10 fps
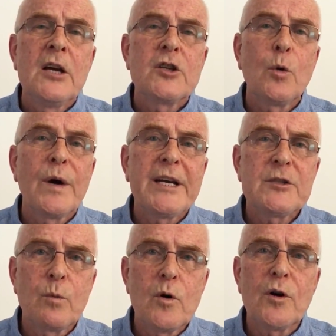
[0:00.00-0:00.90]
to
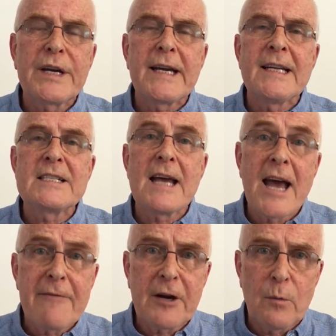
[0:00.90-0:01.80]
wage war against
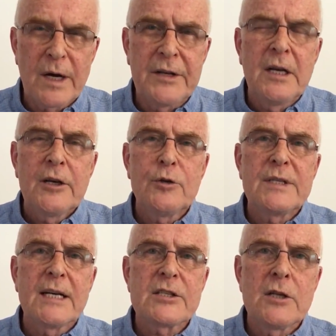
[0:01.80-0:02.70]
everyone who
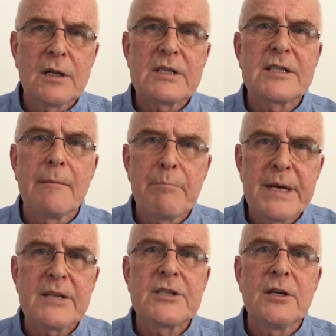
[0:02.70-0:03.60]
does not
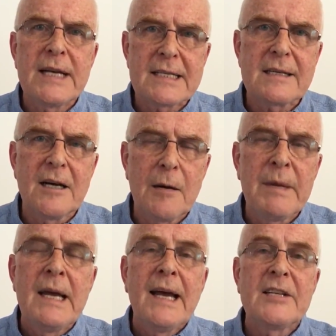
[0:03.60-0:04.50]
submit to
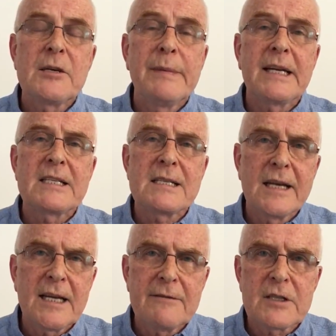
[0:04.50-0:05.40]
Islam and to make
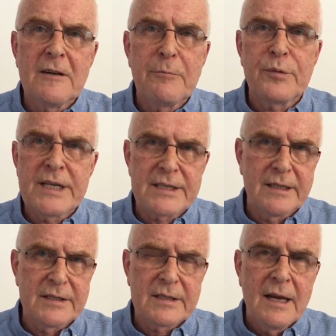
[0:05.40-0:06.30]
slaves of
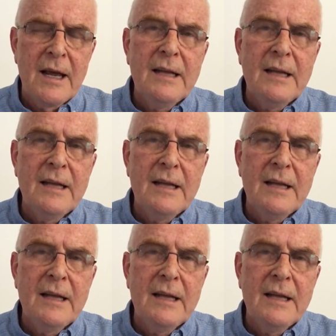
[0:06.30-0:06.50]
prisoners.